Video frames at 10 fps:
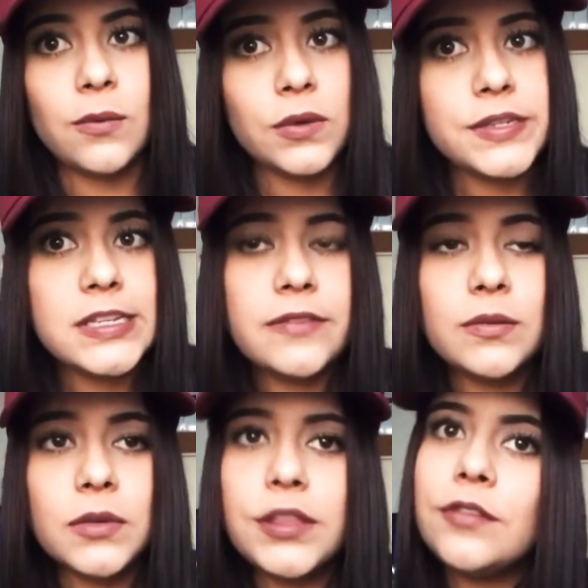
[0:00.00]
I was
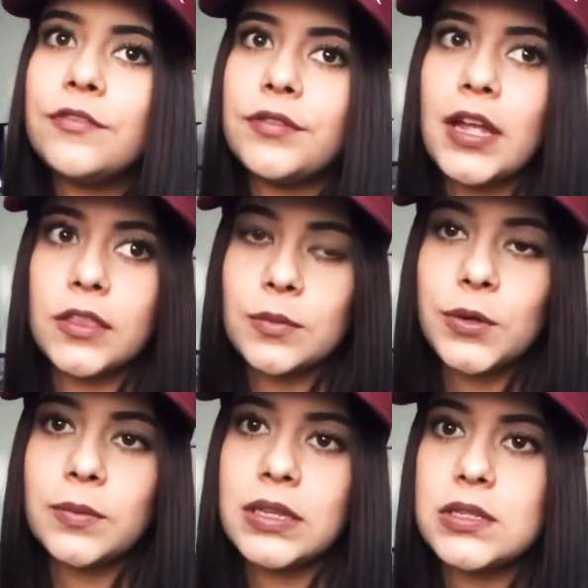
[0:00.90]
living with them at the
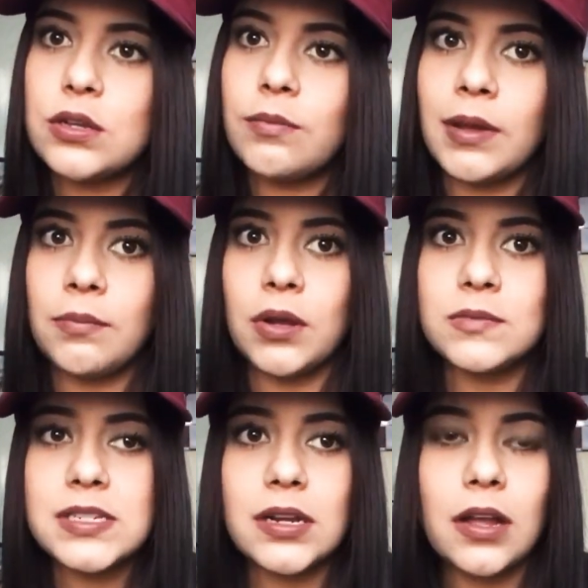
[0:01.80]
moment, so my
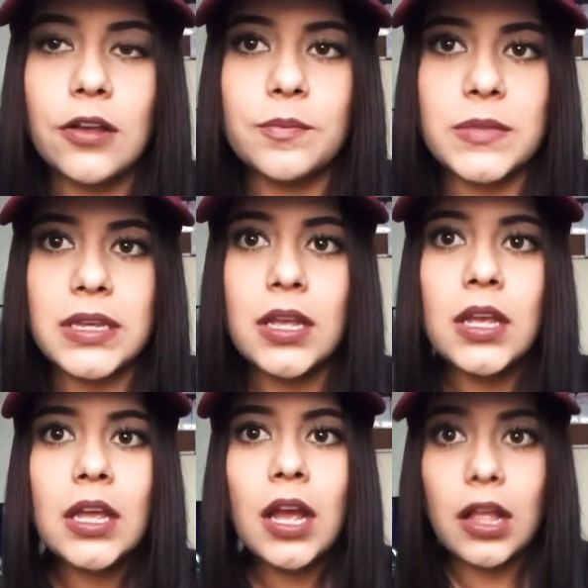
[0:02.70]
mom did help me
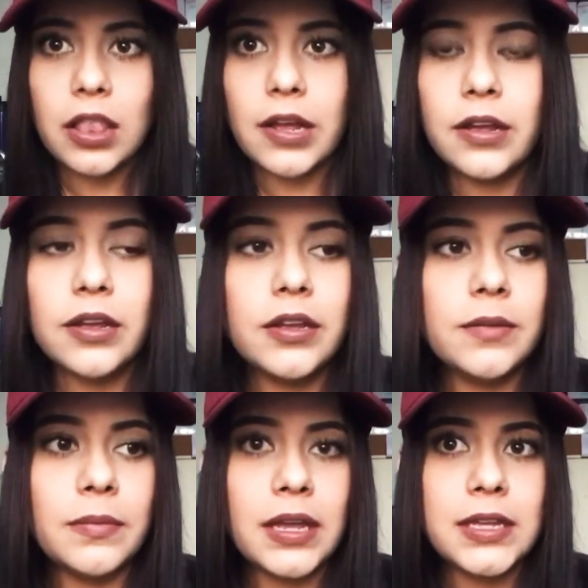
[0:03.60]
a lot.
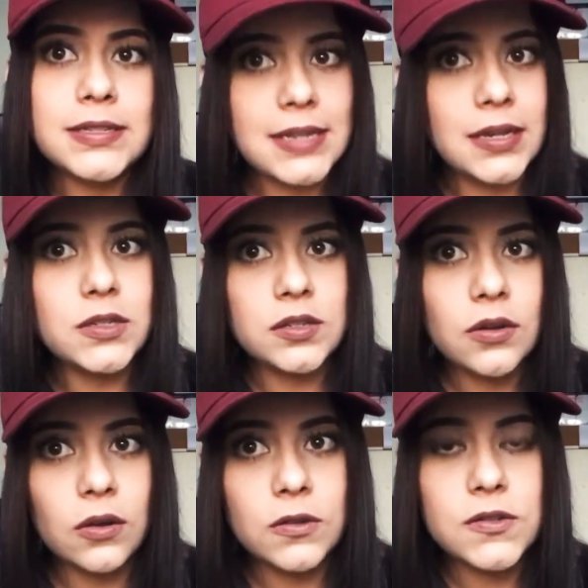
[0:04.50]
My dad
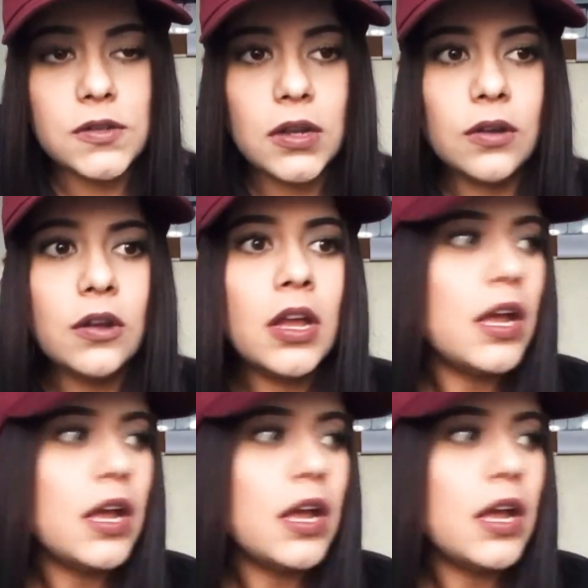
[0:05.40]
also.